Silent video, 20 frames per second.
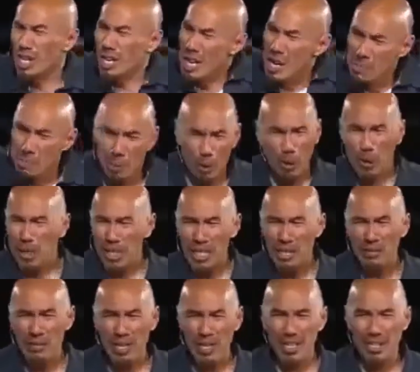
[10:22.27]
and
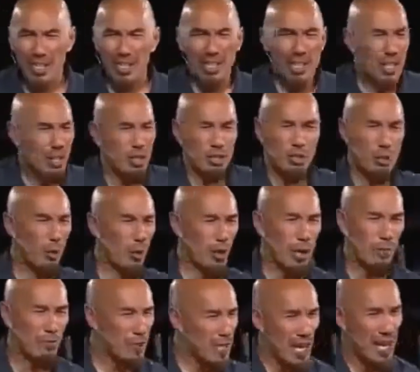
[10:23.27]
believing in the story
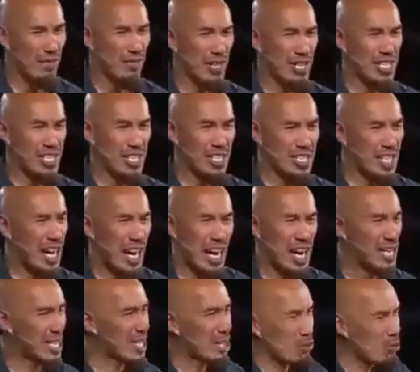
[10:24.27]
of David and
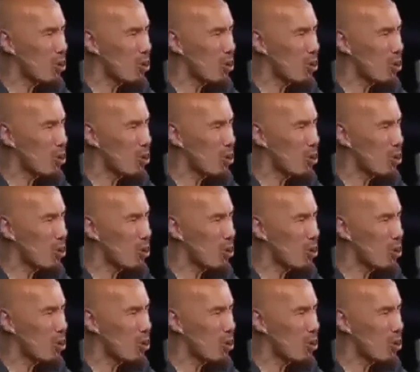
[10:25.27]
Goliath and